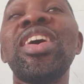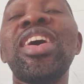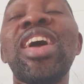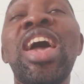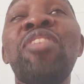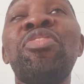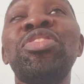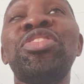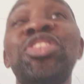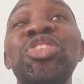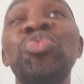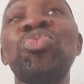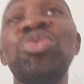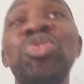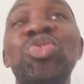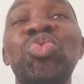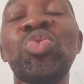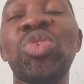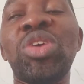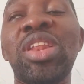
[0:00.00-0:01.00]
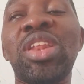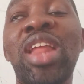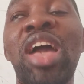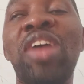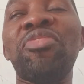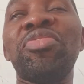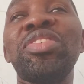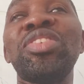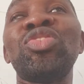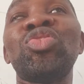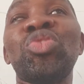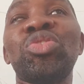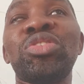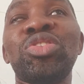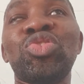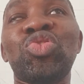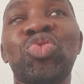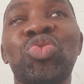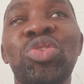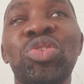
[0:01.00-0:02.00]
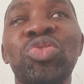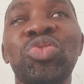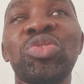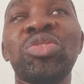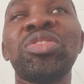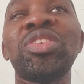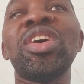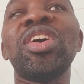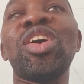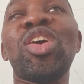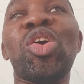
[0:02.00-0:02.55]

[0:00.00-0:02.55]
Everything we do in life is on instruction.